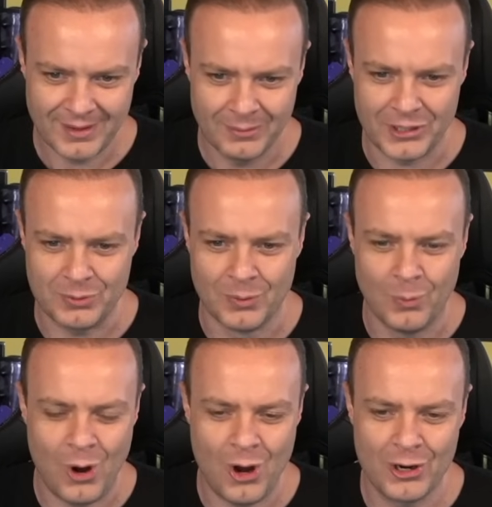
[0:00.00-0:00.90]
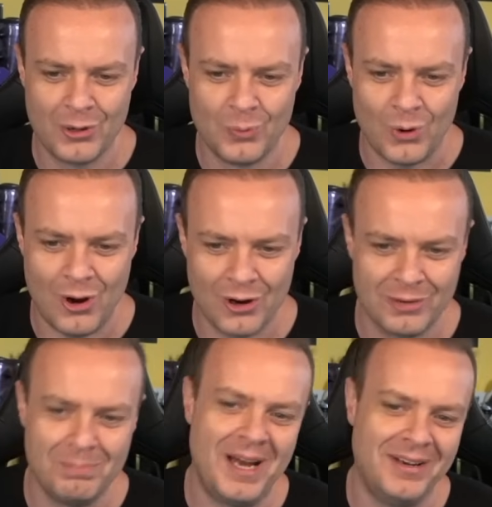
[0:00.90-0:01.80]
which were Worgen,
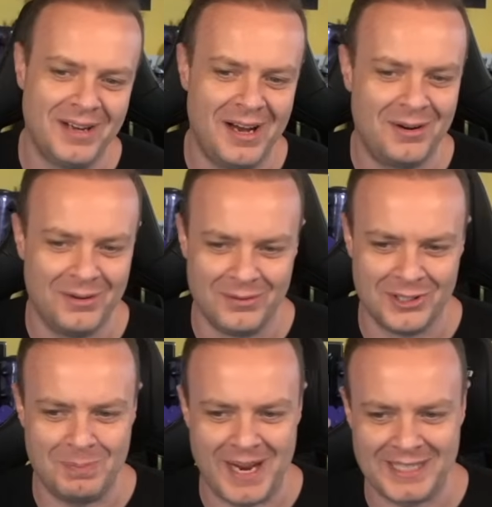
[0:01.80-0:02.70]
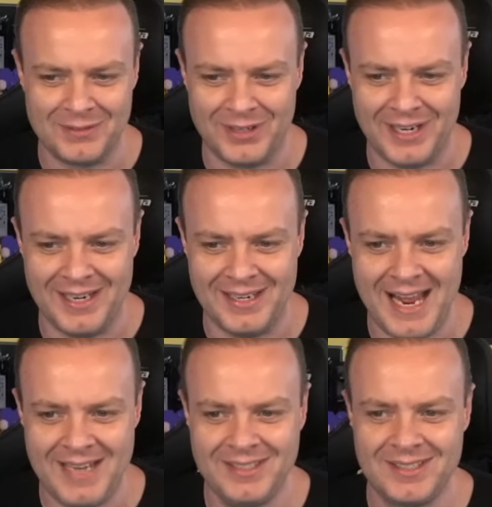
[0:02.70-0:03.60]
Pandaren, respectively. And
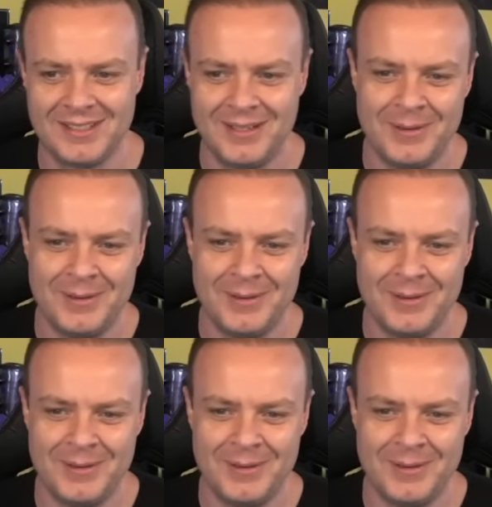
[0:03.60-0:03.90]
yes,